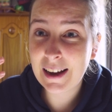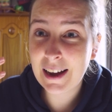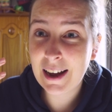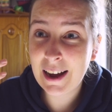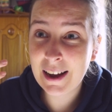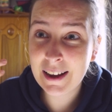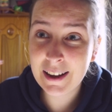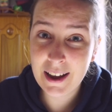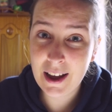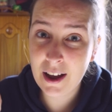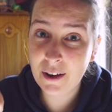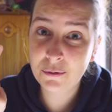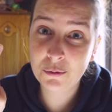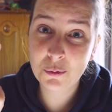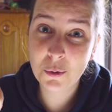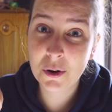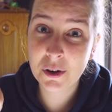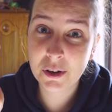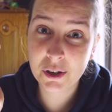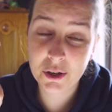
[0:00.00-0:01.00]
I have
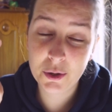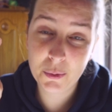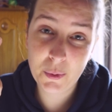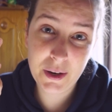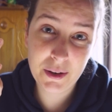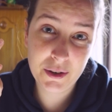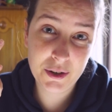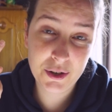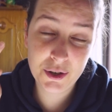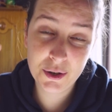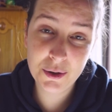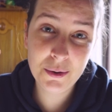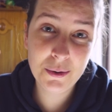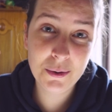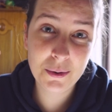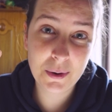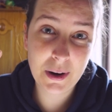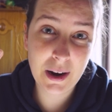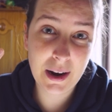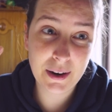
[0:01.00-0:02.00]
worked with
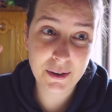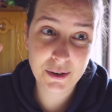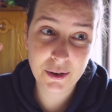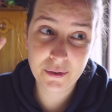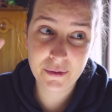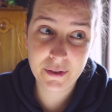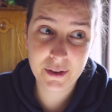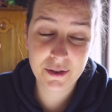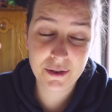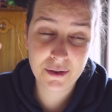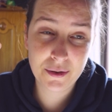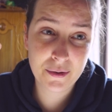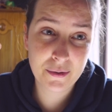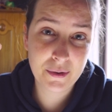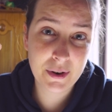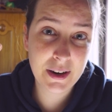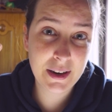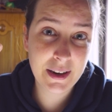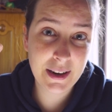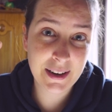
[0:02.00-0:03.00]
2 out of the
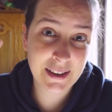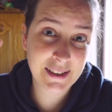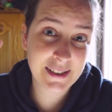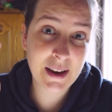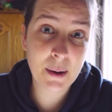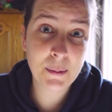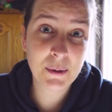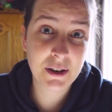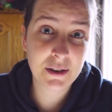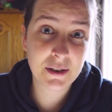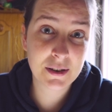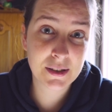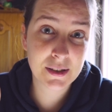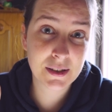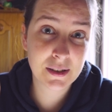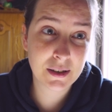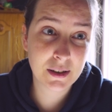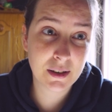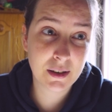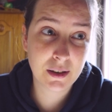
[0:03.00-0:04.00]
3 examiners.
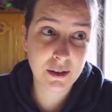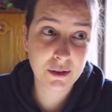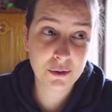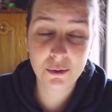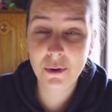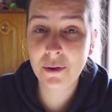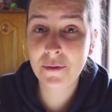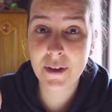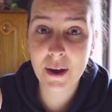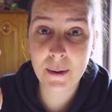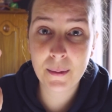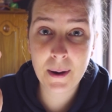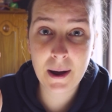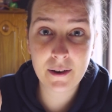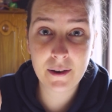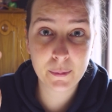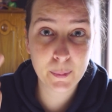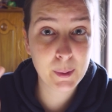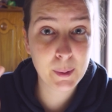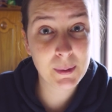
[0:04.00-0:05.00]
2 of them
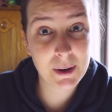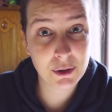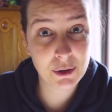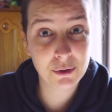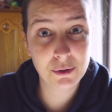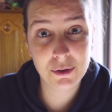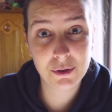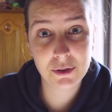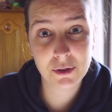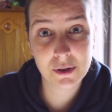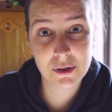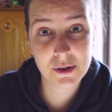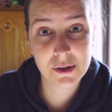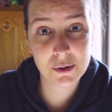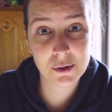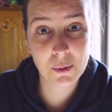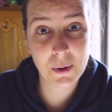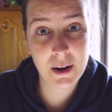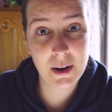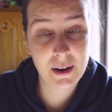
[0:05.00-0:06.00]
have been my tutors
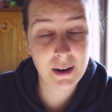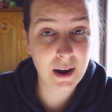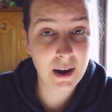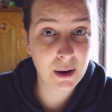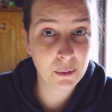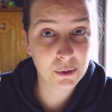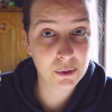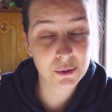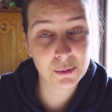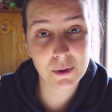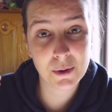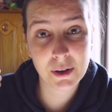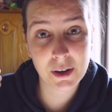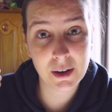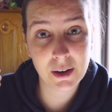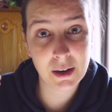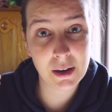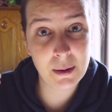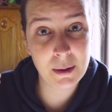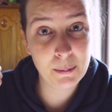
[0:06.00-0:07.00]
when I was
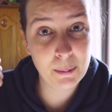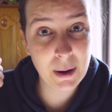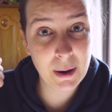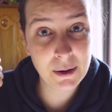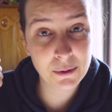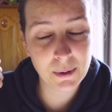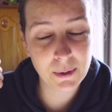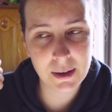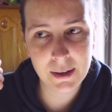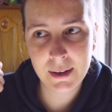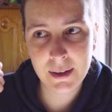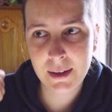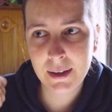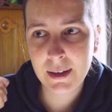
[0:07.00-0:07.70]
working in Padua.